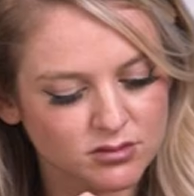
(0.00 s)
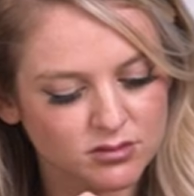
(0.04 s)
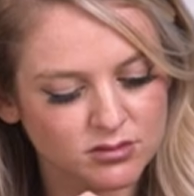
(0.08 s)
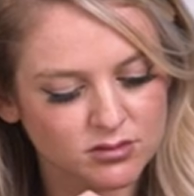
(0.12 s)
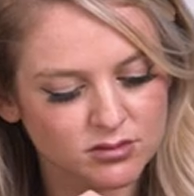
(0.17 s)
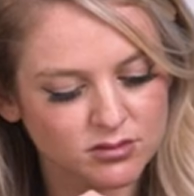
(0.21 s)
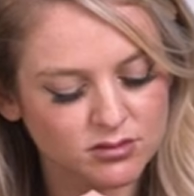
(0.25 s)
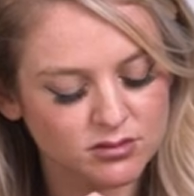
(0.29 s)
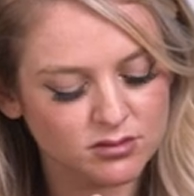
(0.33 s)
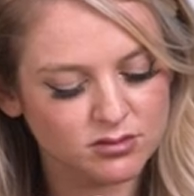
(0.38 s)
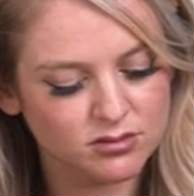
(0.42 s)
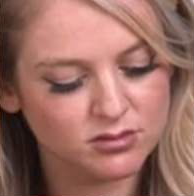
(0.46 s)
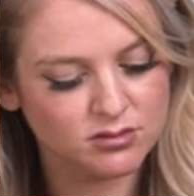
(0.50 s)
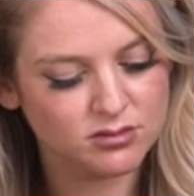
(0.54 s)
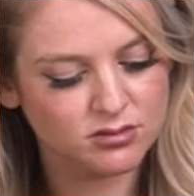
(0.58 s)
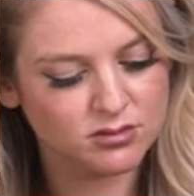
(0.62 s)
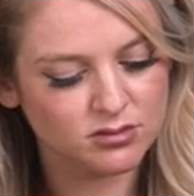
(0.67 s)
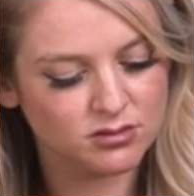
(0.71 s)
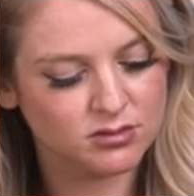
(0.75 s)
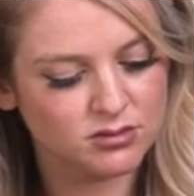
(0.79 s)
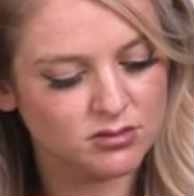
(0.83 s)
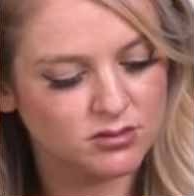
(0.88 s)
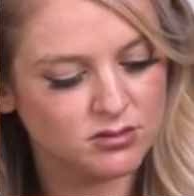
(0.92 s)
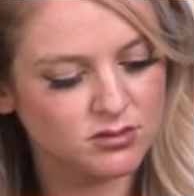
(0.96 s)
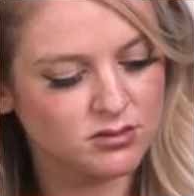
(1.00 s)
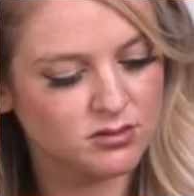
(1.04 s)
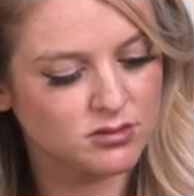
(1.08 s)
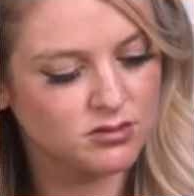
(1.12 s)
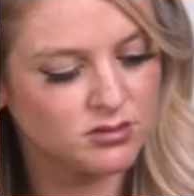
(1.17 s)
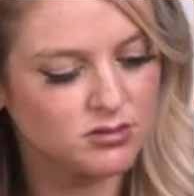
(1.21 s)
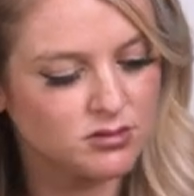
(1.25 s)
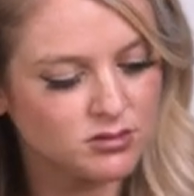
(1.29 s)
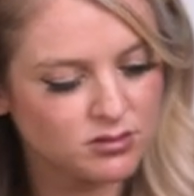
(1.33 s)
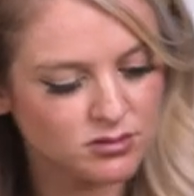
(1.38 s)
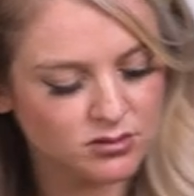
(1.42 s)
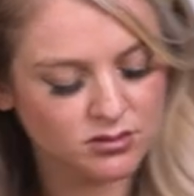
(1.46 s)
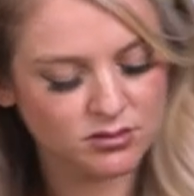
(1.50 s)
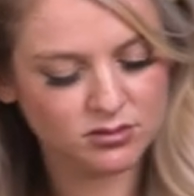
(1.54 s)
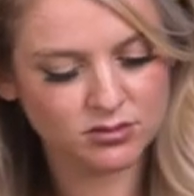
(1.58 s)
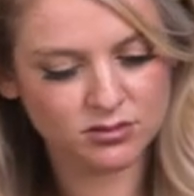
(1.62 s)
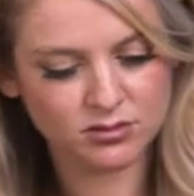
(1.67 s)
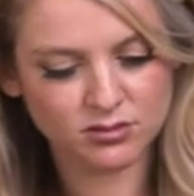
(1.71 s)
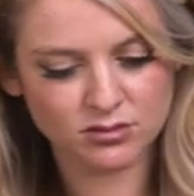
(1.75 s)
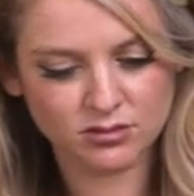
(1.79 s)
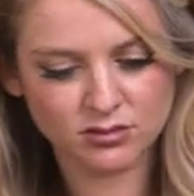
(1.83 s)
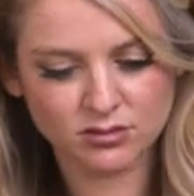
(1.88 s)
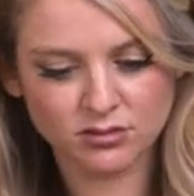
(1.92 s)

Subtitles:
Nobody speaks.